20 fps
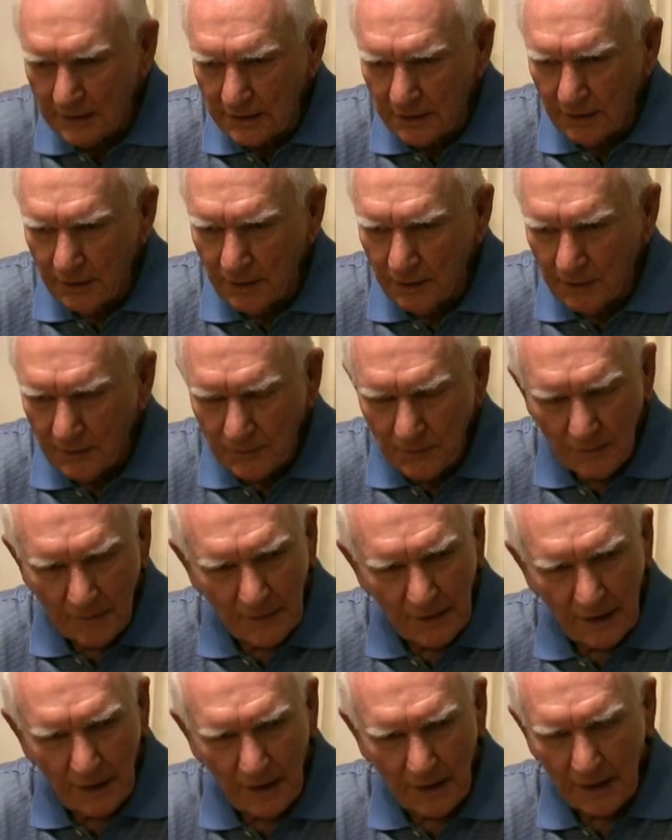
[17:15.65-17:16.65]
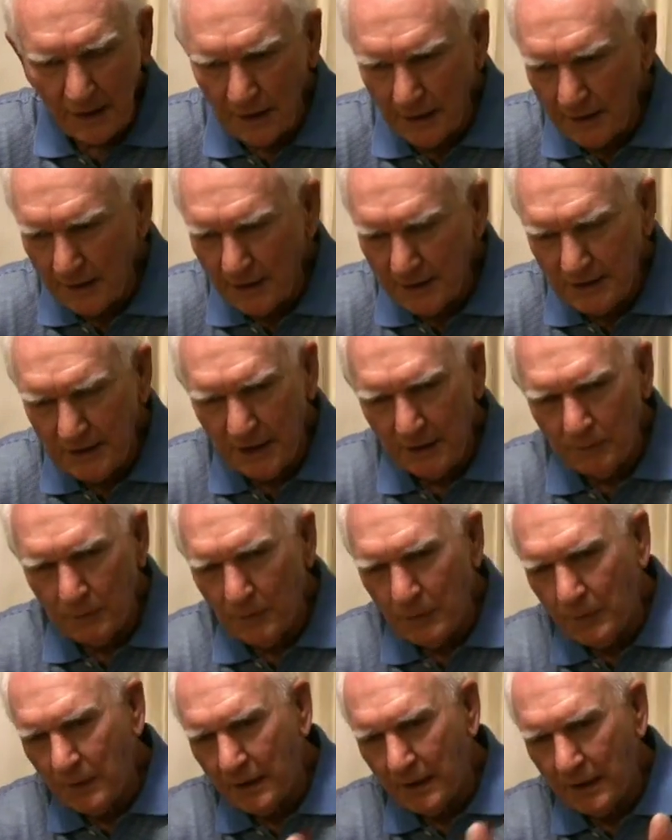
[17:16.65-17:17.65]
So I got in the Jeep and
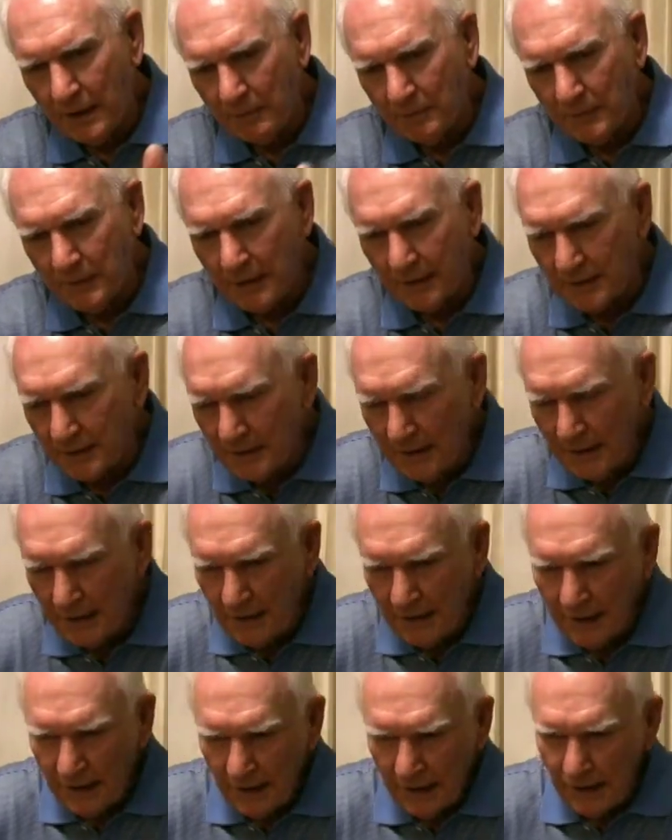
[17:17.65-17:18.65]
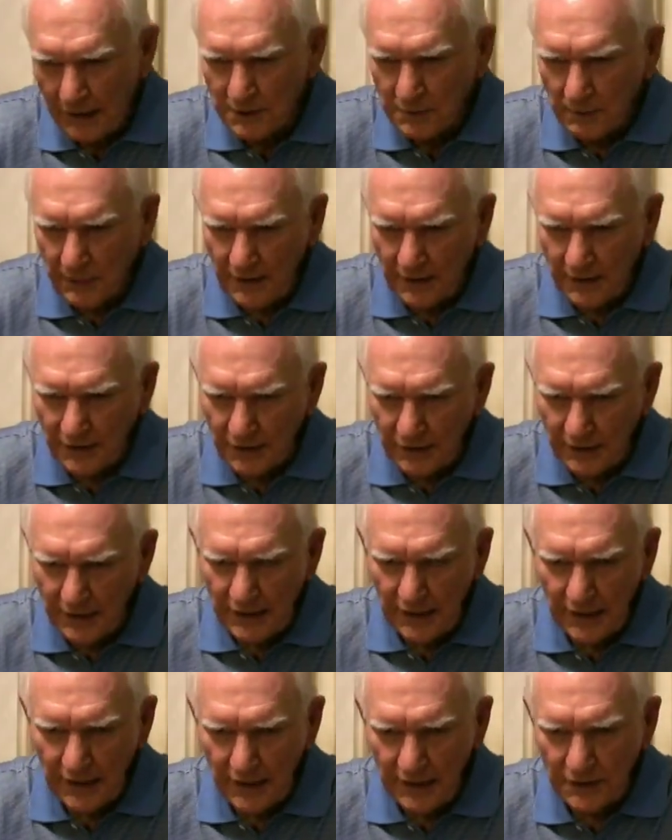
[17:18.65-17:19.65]
we went up and I spent three
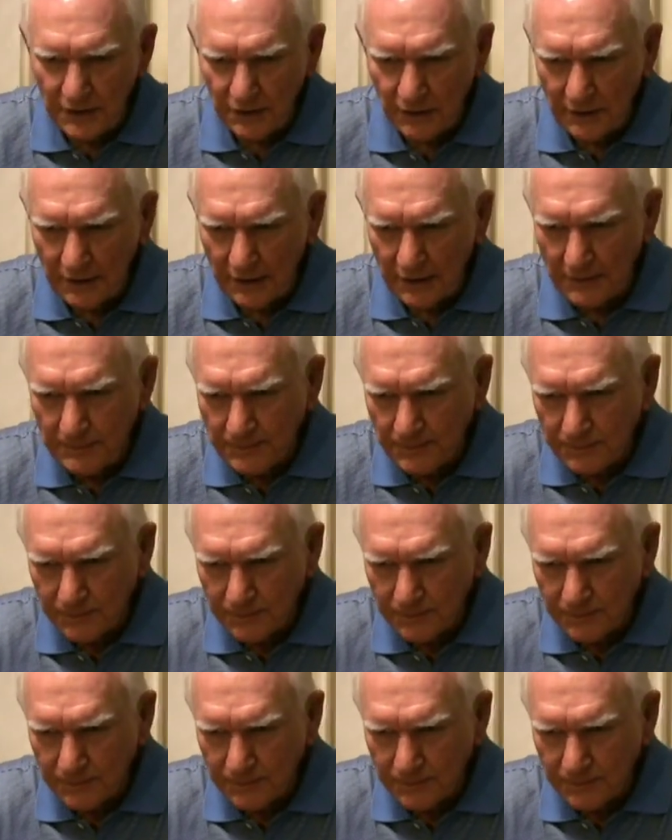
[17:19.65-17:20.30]
days on the